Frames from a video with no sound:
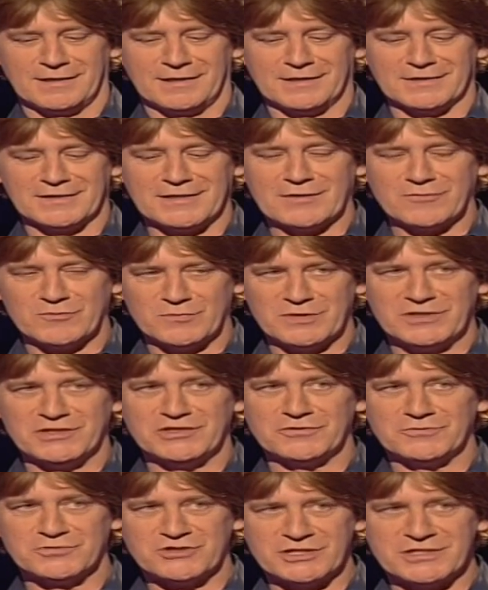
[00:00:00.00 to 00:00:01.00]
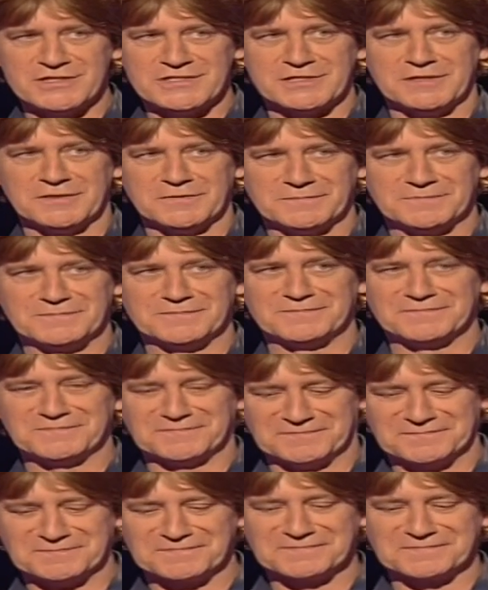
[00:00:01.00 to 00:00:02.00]
Uh, that would be New Jersey. It
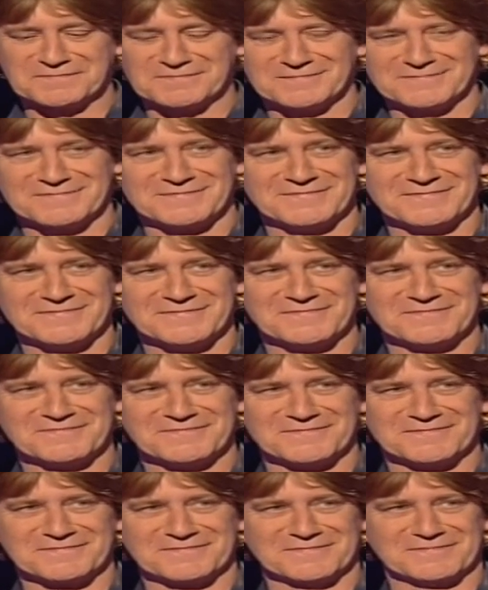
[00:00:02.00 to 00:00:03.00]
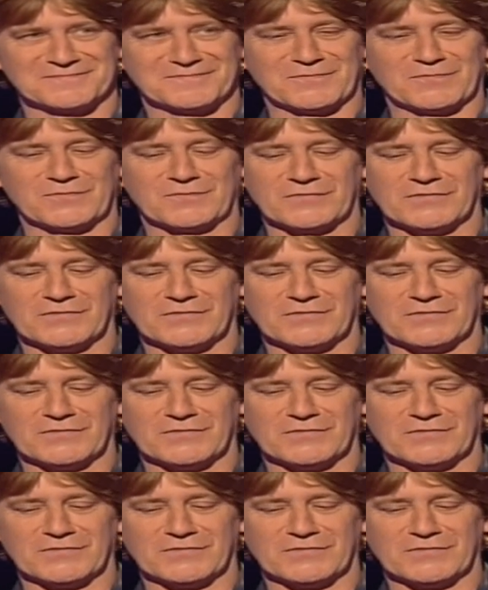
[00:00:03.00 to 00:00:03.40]
would be New Jersey got 100 pounds.